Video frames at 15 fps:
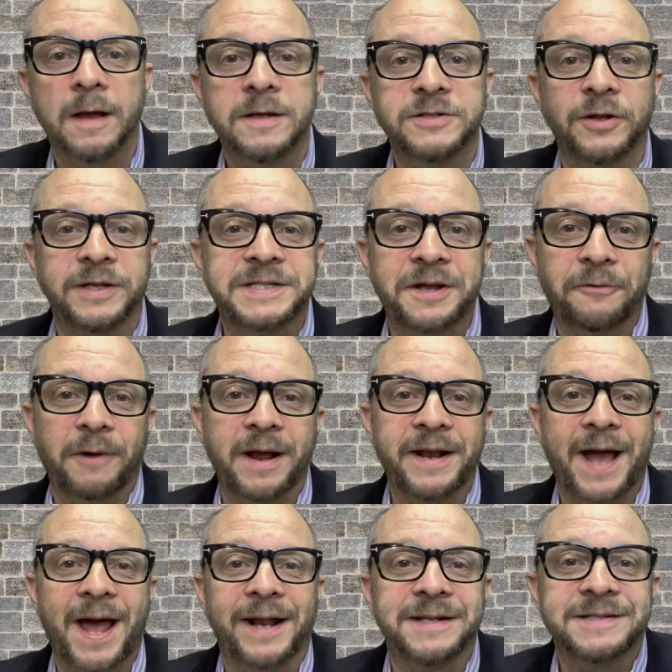So let's get right
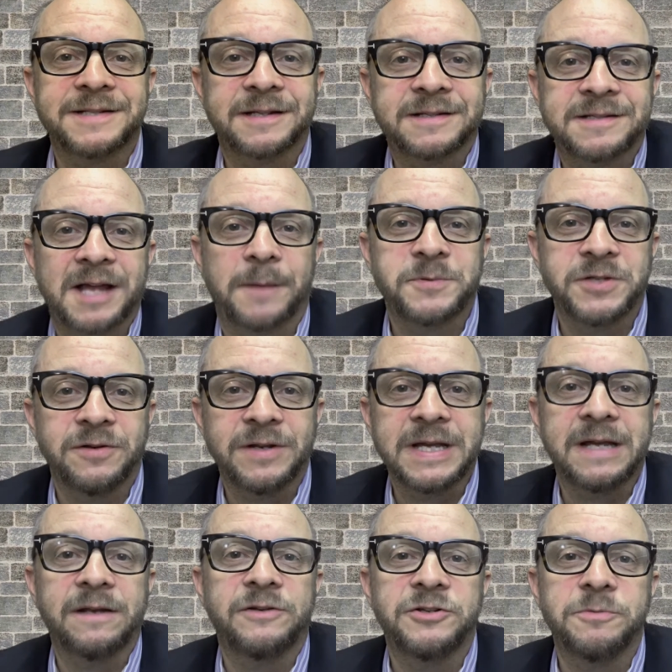at it. 6 steps you
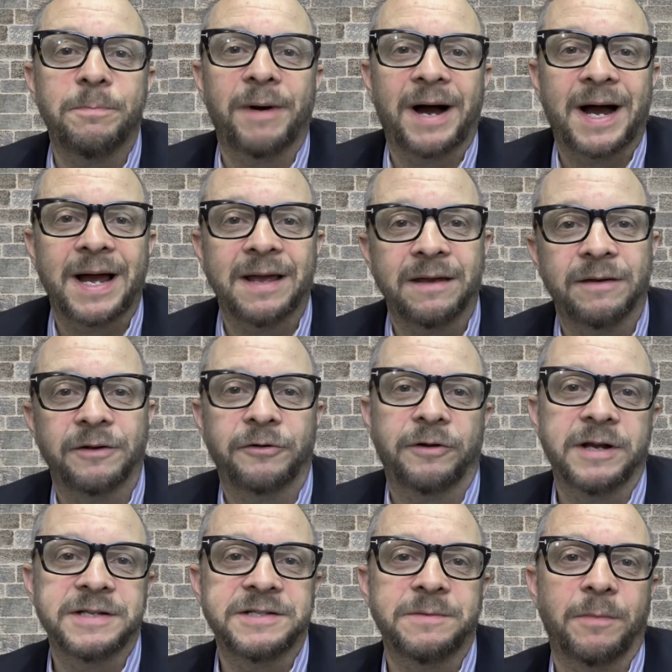need to buy in a
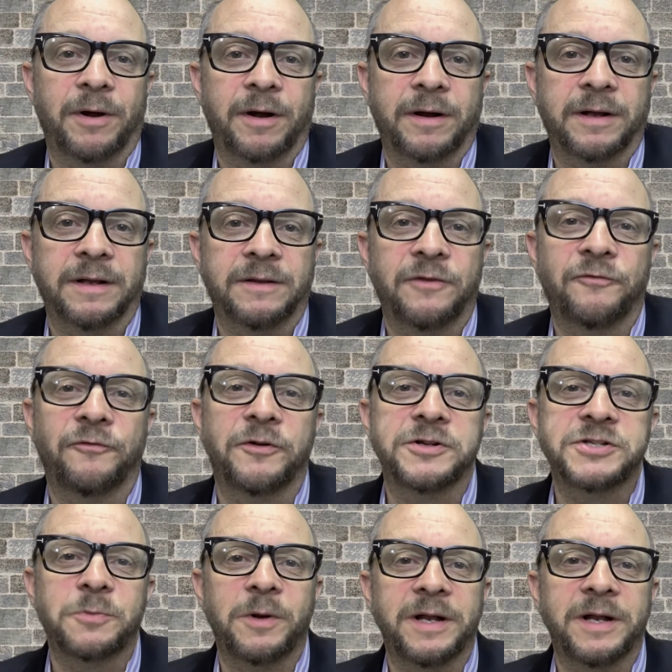crazy market. The first one